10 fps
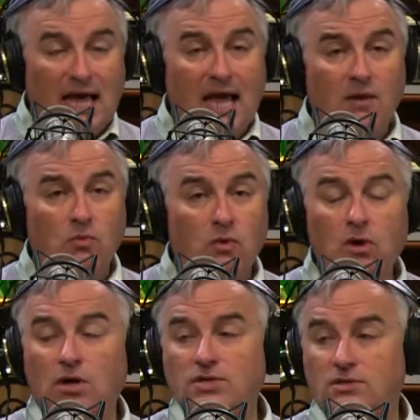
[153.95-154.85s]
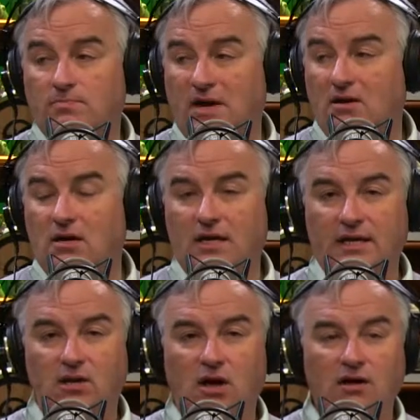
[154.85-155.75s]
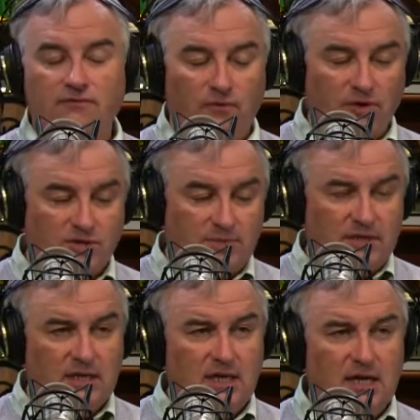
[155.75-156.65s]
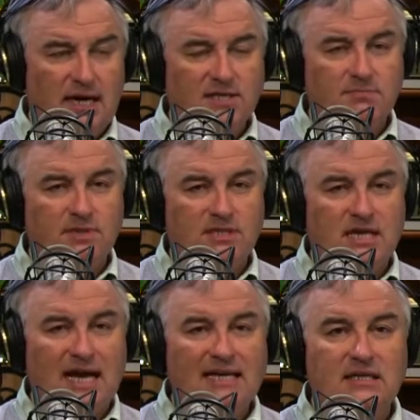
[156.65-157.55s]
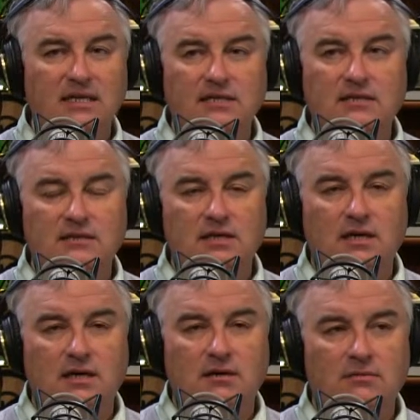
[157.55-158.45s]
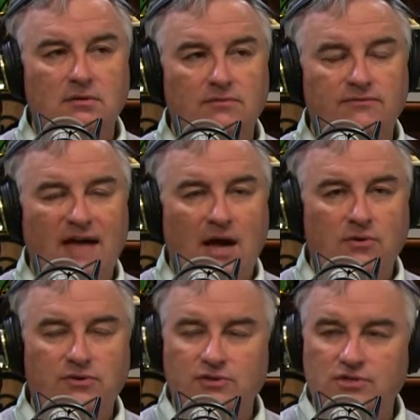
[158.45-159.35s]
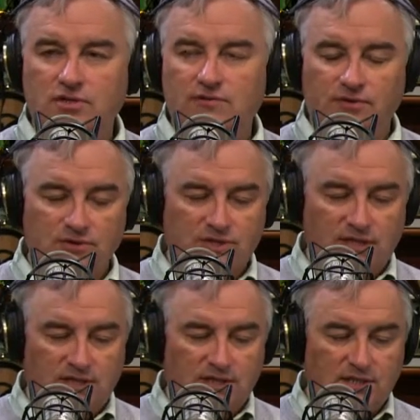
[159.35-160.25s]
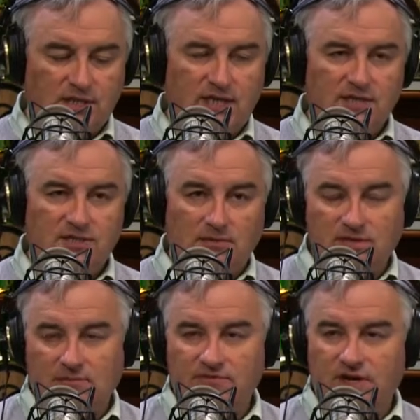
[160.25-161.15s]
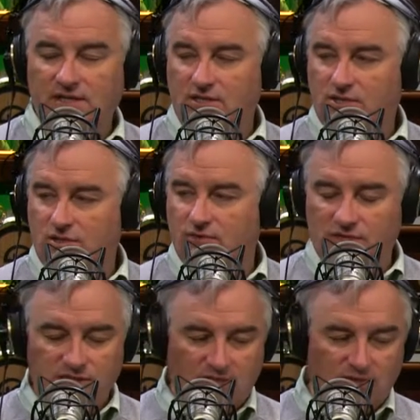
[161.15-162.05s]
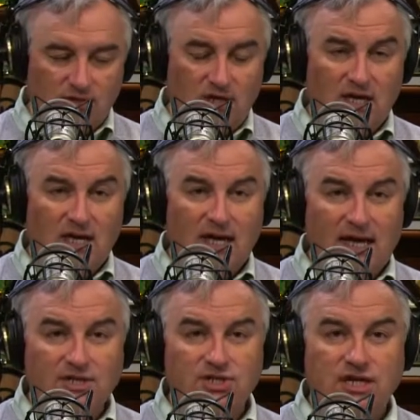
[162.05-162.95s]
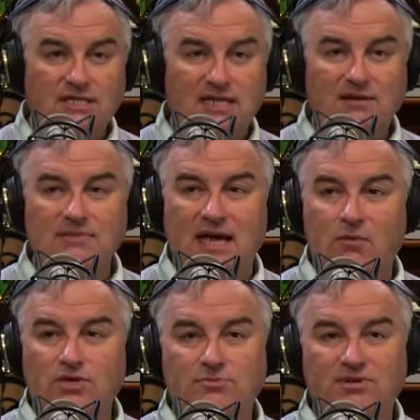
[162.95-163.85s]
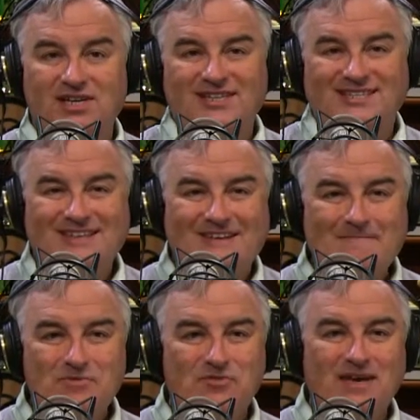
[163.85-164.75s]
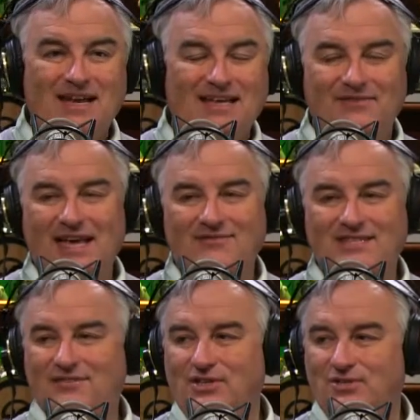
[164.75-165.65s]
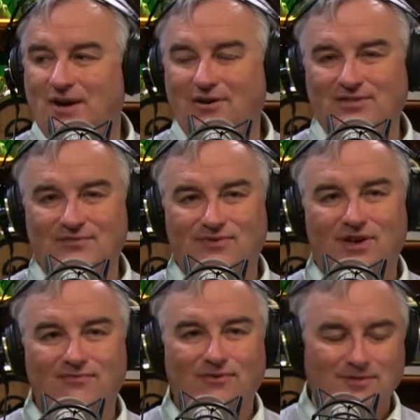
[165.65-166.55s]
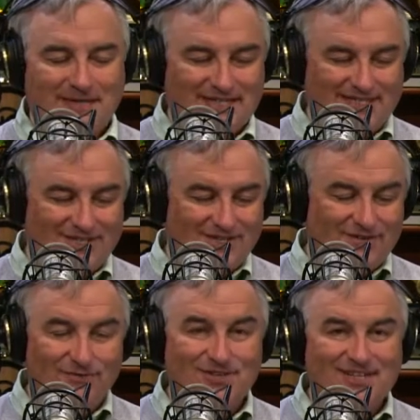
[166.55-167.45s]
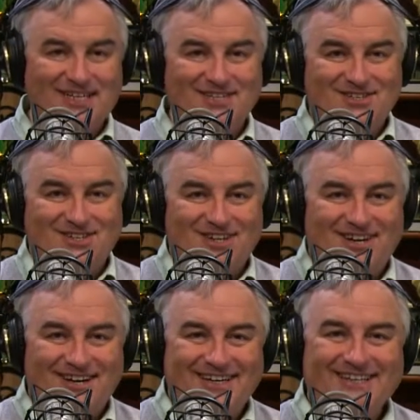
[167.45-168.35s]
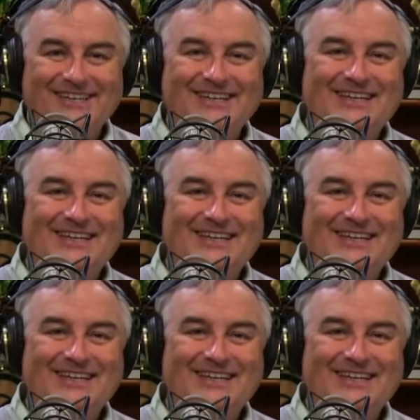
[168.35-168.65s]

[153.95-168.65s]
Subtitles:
And worse, apparently, law enforcement has misguidedly found the servers that these keys, sometimes finds the servers these keys are on, and shuts them down, which means you may not even have 72 hours. If law enforcement gets to the server, the keys are gone,